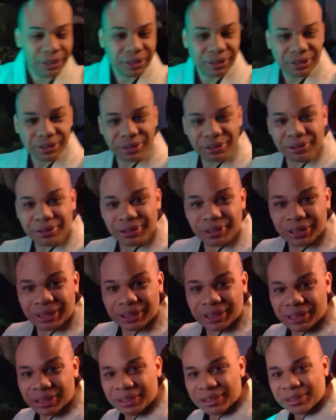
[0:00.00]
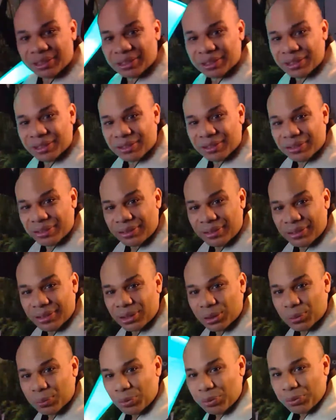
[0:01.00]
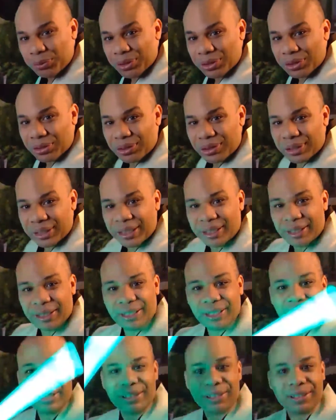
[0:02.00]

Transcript: turning, yeah. So all these movements are there, yeah.